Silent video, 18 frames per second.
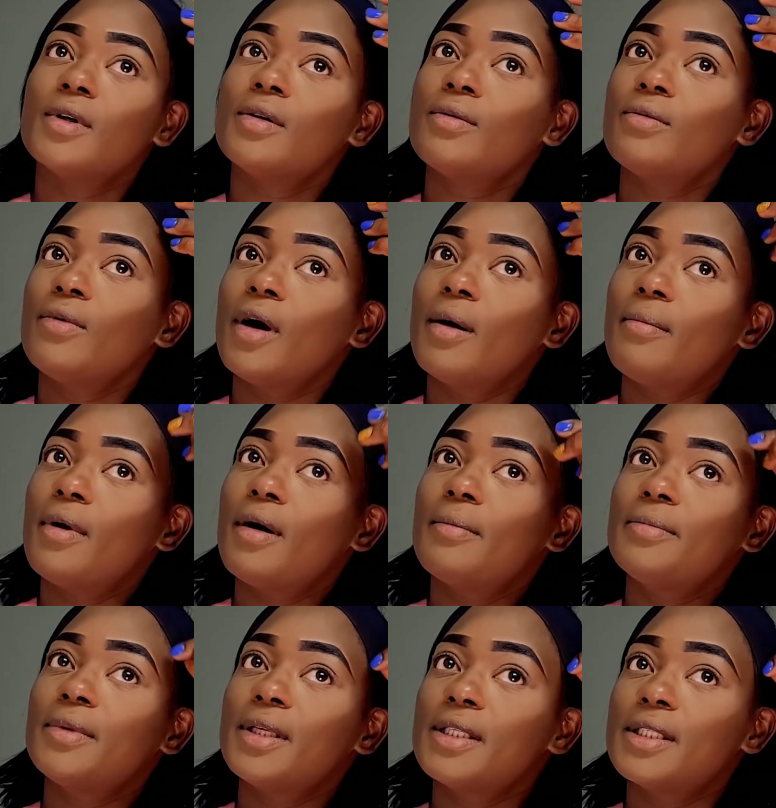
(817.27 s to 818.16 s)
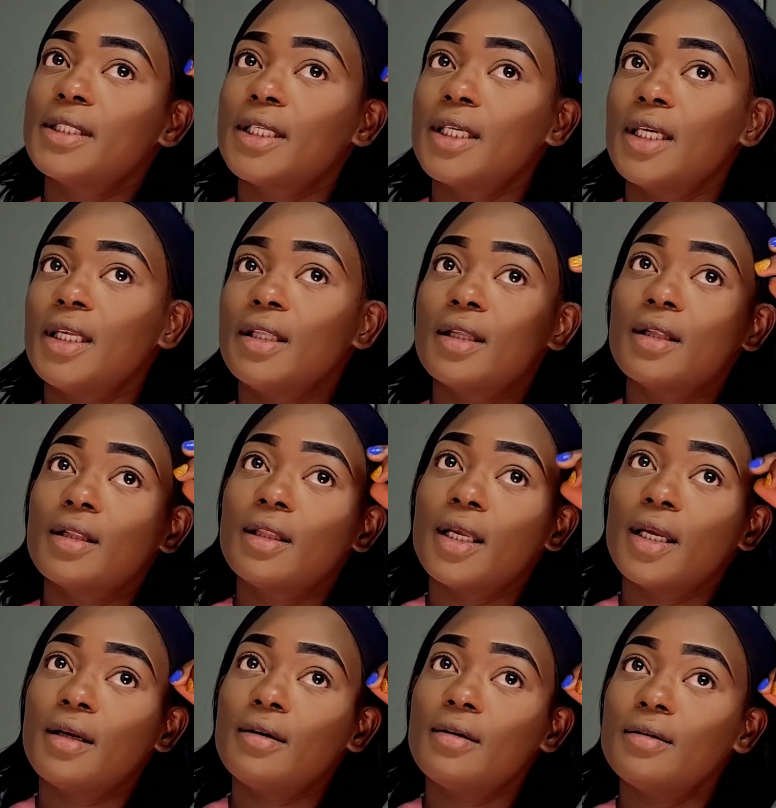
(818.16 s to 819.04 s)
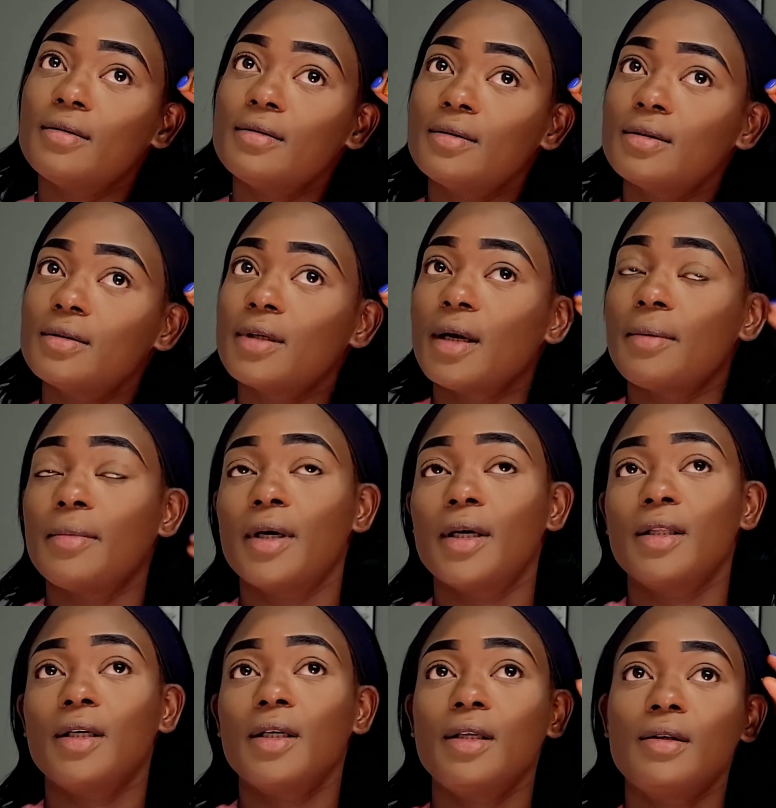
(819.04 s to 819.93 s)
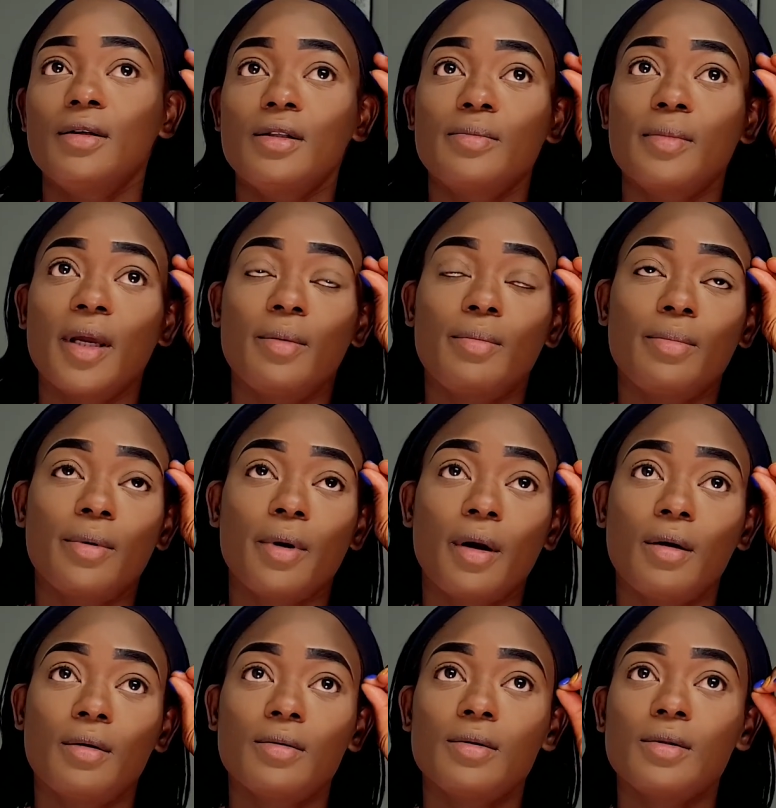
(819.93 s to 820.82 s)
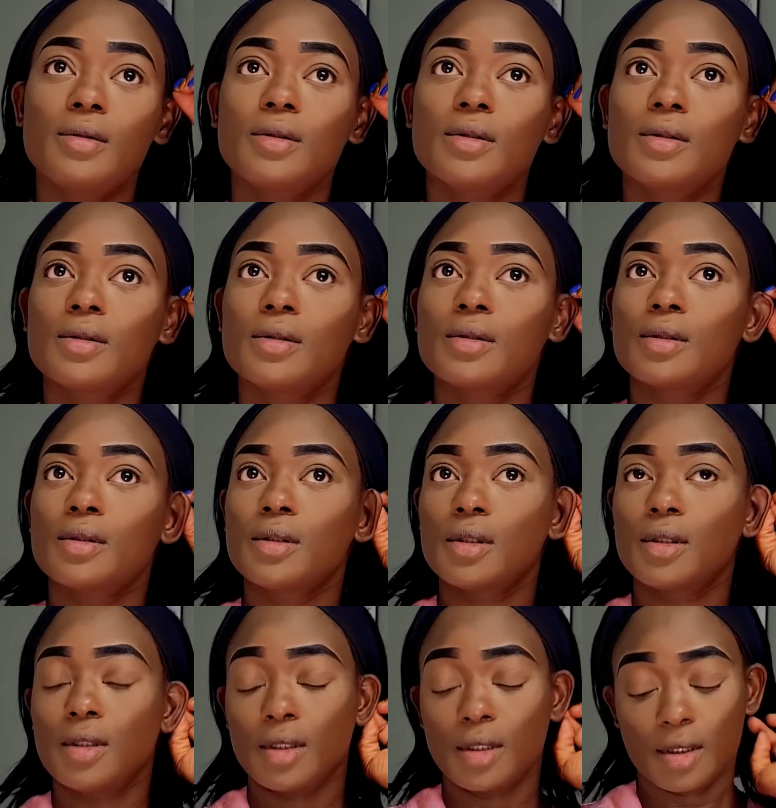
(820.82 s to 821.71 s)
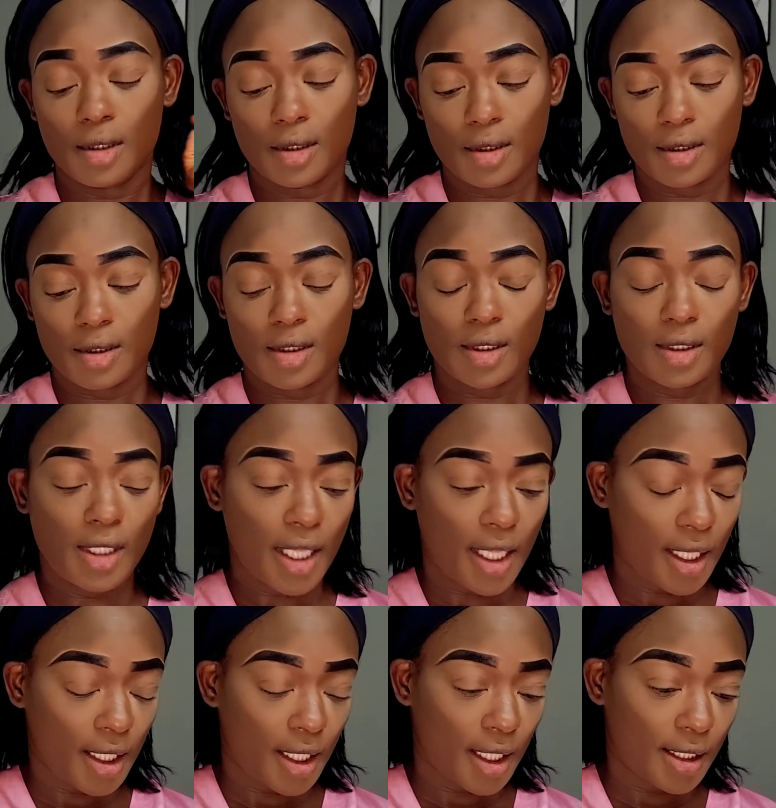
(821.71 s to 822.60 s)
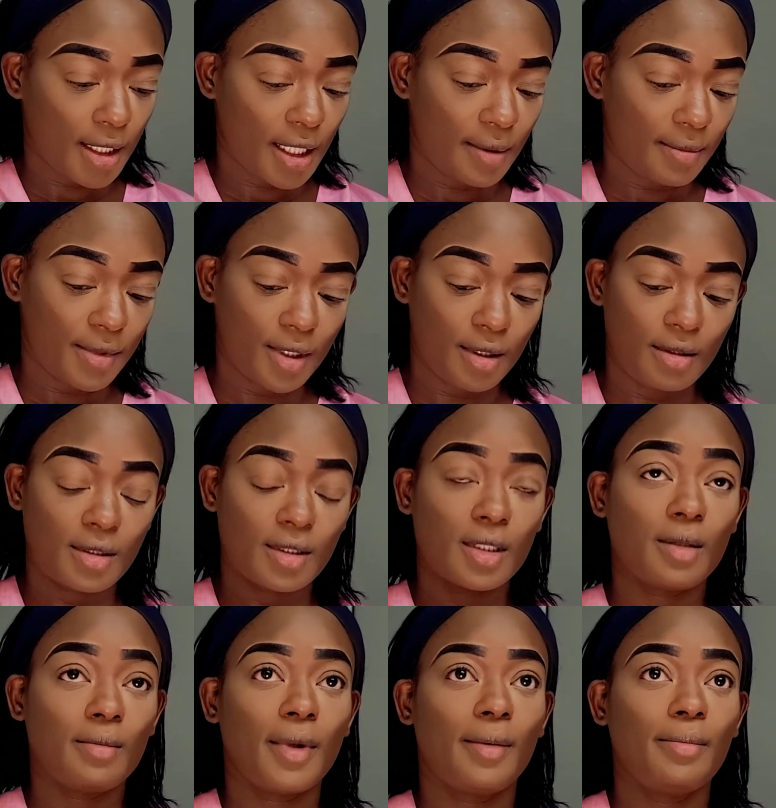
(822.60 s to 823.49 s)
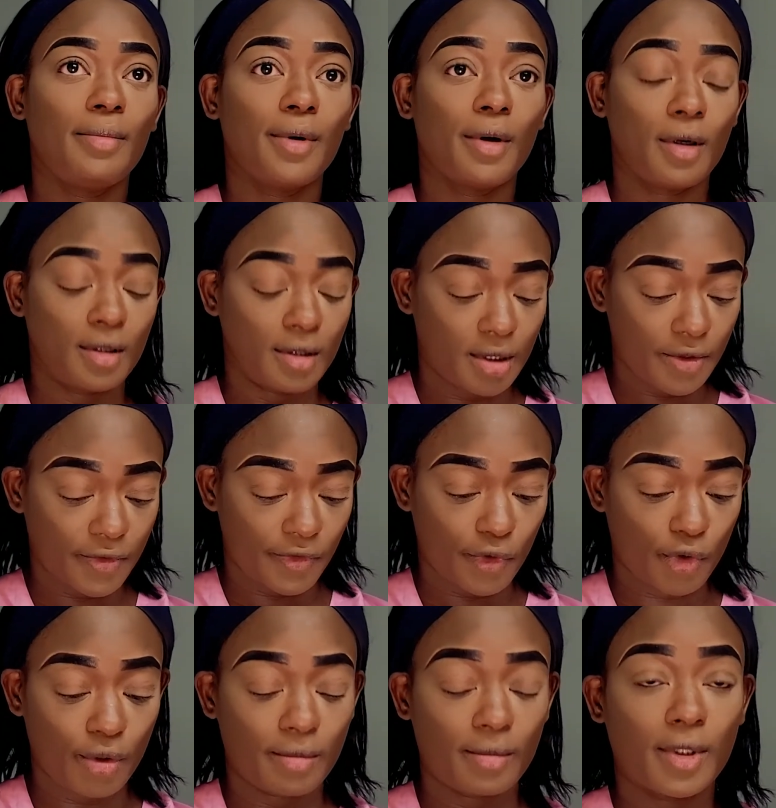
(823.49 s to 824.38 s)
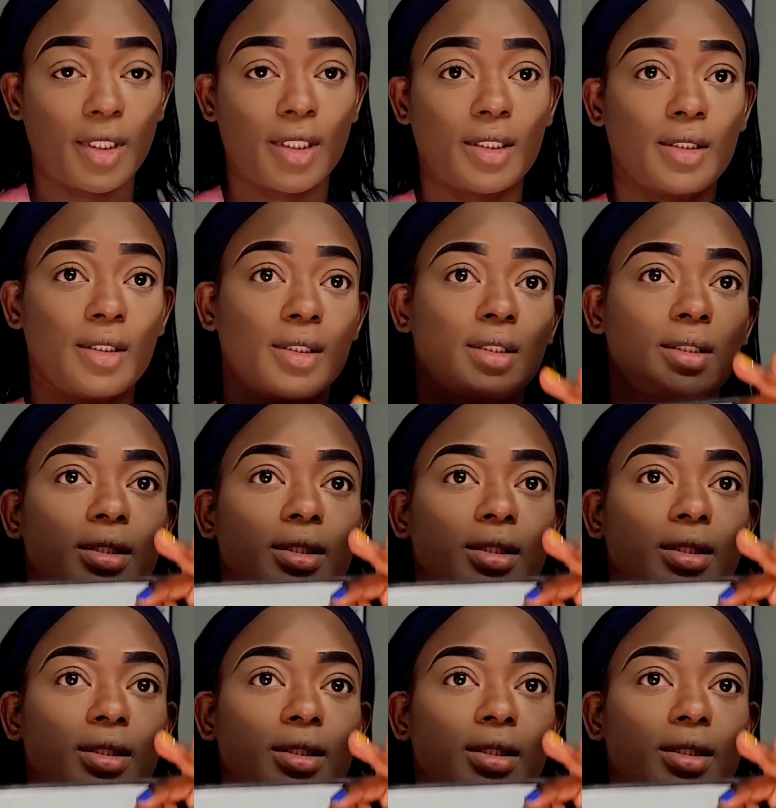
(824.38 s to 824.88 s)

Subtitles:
warm up the skin a little. So I'm gonna use my browns today, and I'm using my browns from this